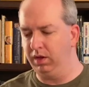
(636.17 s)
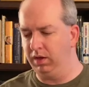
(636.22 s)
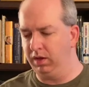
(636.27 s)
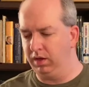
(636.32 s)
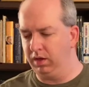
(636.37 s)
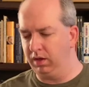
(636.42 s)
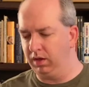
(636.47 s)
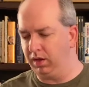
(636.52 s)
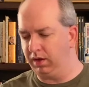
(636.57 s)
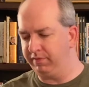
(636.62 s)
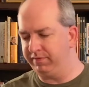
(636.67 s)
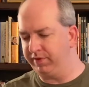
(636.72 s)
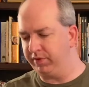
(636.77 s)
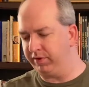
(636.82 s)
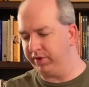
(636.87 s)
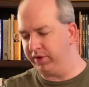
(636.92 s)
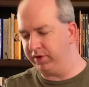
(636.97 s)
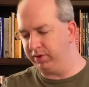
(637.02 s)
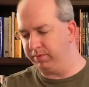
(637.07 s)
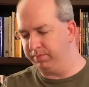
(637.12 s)
A very
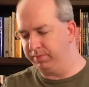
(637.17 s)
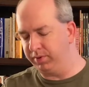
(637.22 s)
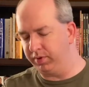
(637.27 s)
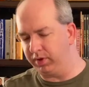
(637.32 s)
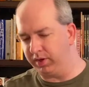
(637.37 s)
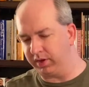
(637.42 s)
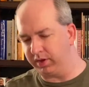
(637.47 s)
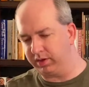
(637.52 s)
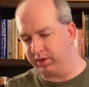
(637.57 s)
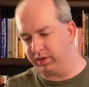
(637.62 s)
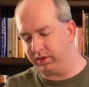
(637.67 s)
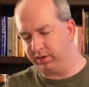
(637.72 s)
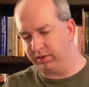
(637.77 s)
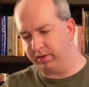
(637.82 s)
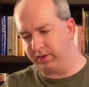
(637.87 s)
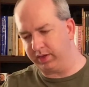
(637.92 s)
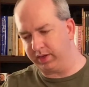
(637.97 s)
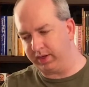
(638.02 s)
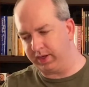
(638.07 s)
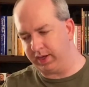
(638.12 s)
good book that
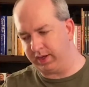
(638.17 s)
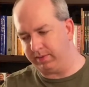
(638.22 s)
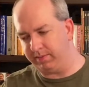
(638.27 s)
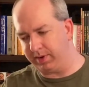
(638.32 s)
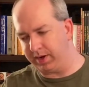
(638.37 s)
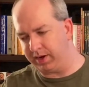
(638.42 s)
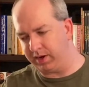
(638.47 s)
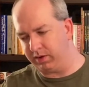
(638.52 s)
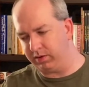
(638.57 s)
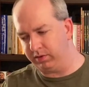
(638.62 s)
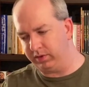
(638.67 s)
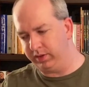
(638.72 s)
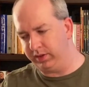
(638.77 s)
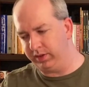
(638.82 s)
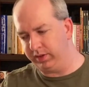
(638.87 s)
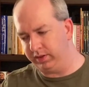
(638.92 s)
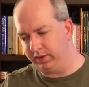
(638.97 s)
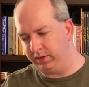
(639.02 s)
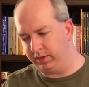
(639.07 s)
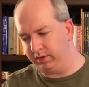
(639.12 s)
came out
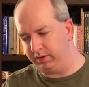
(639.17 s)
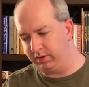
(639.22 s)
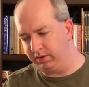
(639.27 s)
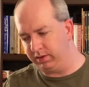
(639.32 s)
in